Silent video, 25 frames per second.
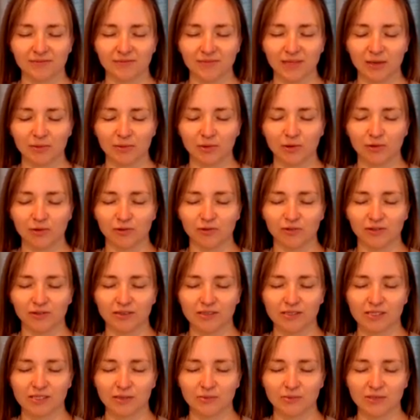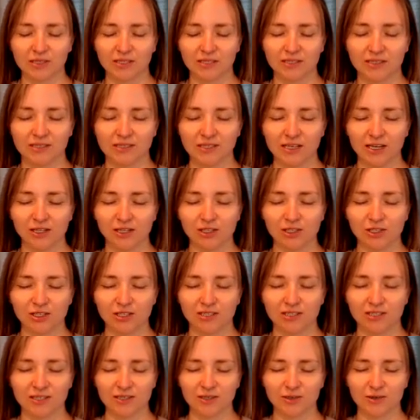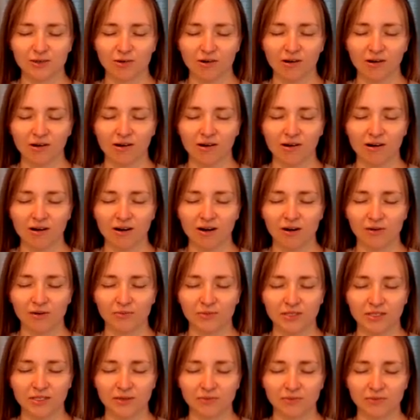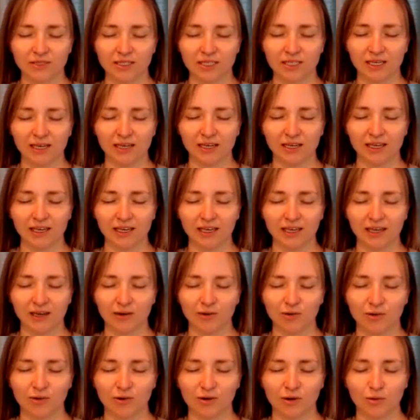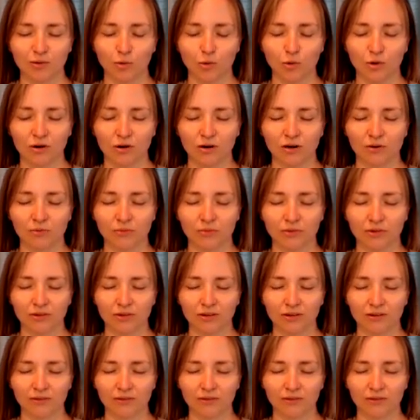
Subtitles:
Maybe you feel some sensations in your arms, some tingling or warmth.